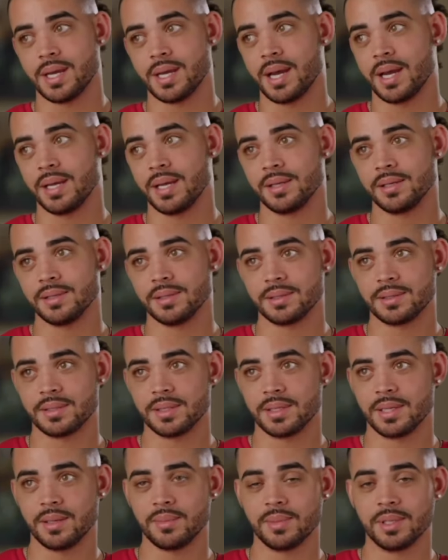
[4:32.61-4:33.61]
dying
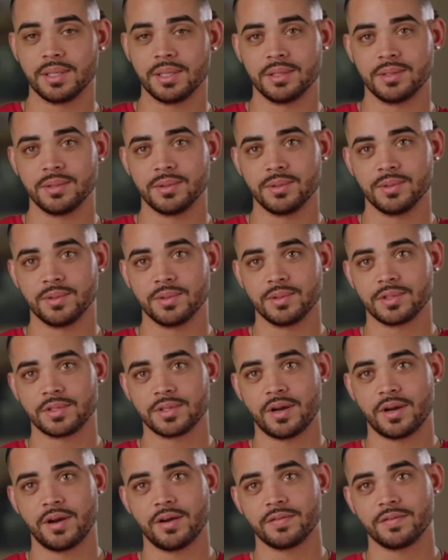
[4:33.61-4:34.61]
to get me to do
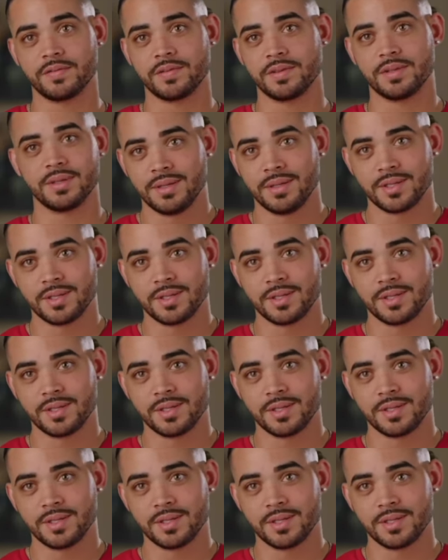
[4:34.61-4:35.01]
soft,